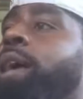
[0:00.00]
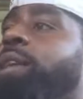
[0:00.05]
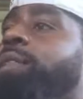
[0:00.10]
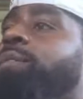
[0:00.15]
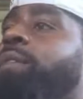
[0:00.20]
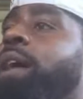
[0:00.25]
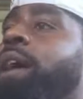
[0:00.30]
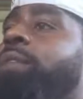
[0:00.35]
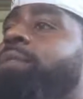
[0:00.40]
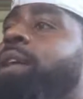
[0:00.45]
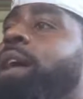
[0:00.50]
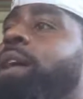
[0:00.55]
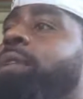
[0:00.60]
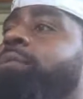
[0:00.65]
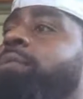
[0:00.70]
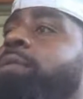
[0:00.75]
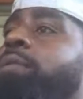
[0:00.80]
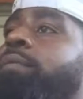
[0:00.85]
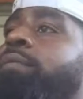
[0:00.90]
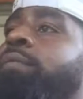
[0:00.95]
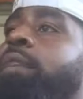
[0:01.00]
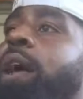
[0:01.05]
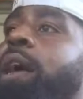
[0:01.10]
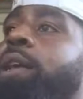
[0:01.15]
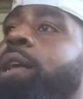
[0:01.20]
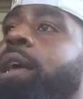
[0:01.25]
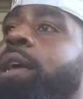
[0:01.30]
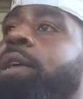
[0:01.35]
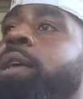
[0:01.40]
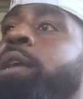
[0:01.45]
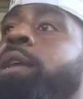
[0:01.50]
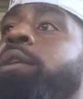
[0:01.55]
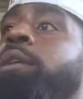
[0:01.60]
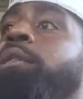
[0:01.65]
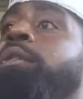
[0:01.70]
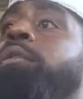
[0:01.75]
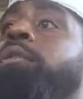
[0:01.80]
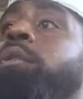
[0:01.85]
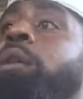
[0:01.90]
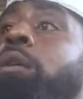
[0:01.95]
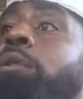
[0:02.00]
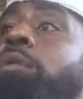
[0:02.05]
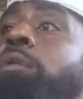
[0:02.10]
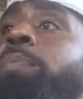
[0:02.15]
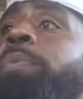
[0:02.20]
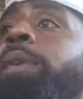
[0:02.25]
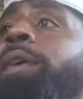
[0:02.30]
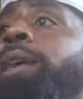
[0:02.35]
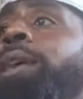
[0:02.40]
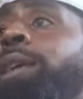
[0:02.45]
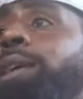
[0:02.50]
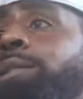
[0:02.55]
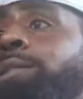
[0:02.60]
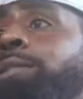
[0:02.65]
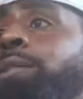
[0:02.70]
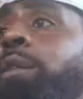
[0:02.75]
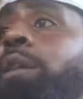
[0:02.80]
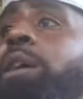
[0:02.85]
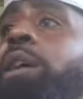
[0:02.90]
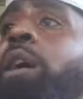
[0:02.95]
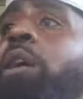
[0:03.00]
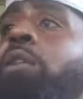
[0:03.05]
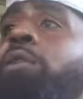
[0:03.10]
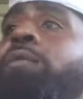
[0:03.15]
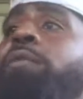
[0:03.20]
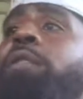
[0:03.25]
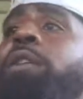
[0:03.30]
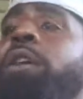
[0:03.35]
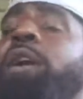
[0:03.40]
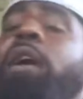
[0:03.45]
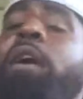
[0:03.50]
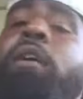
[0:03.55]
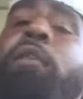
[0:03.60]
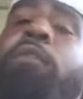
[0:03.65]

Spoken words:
last 5 games on a Friday. The total, it's gone over